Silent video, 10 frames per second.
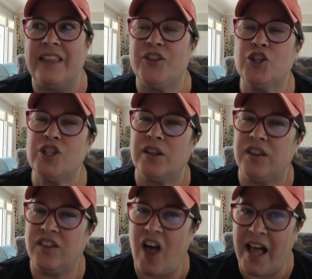There's
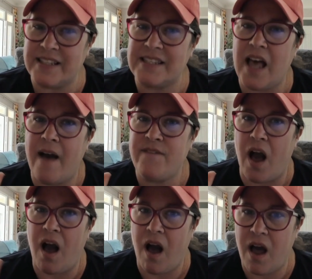lots of
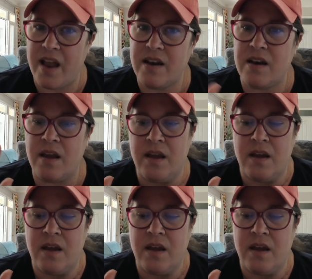unintended